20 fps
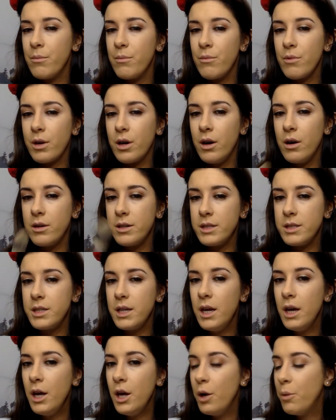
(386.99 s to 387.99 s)
recorded,
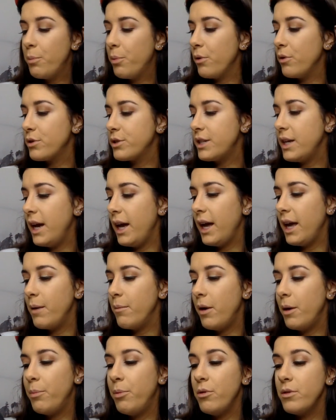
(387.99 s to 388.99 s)
but
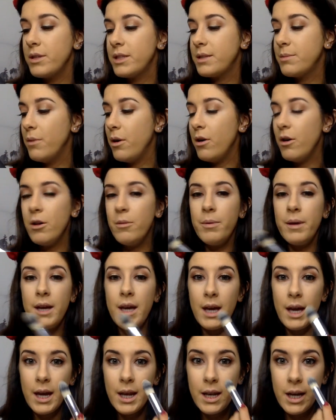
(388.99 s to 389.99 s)
I put a small bit
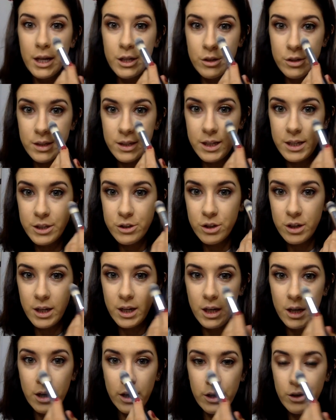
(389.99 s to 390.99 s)
in and just literally
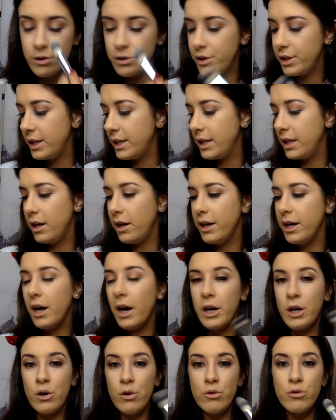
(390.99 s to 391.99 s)
light underneath the eye.
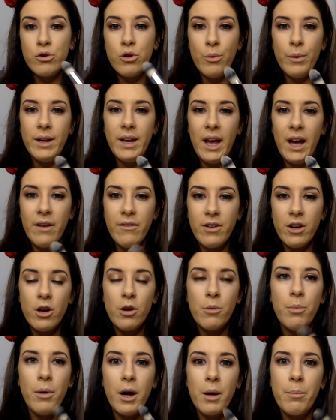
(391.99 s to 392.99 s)
I could go in
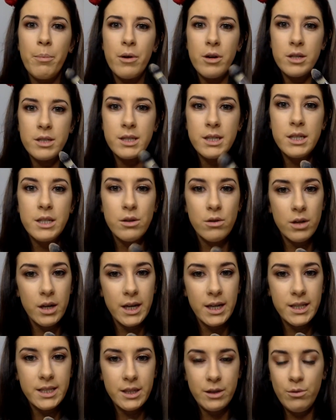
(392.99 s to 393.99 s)
heavier, but I personally don't
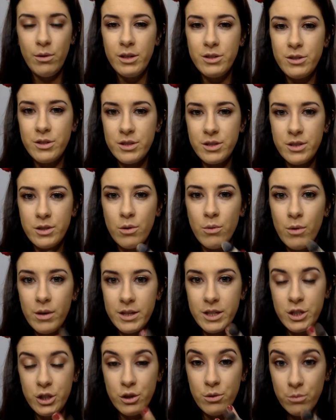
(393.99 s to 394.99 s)
like to. I just don't
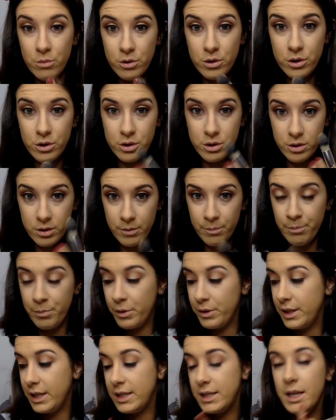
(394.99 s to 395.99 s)
want it too much.
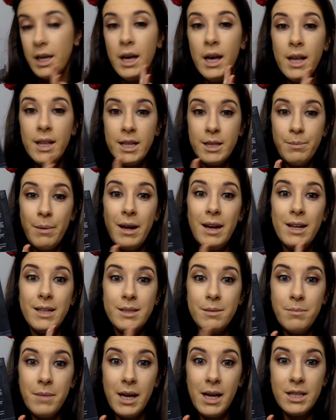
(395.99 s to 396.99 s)
But this palette is
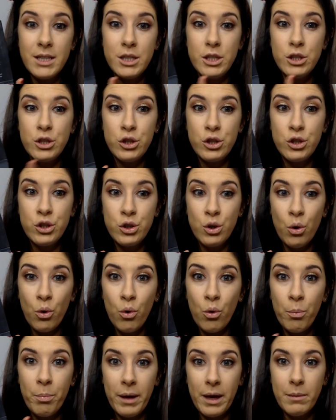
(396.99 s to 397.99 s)
amazing. It's
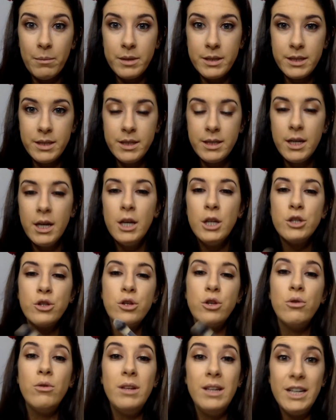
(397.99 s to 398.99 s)
so pigmented, so
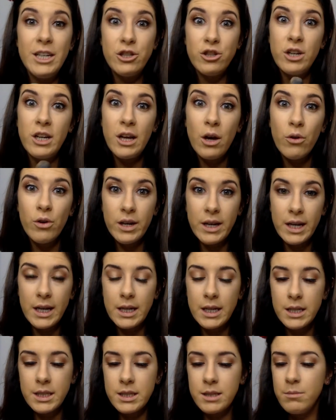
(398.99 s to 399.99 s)
you literally only
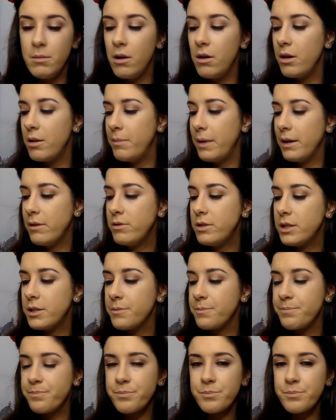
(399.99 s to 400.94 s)
need a small amount